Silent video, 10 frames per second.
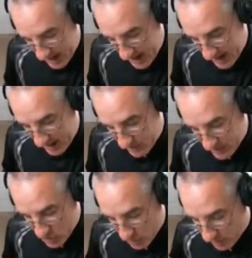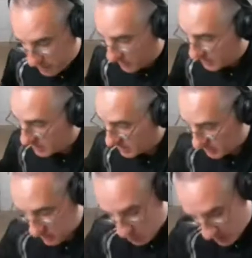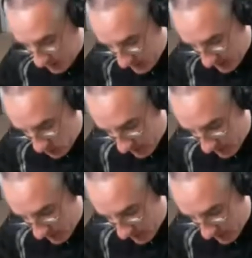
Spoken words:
a adventurer feat at level 1, and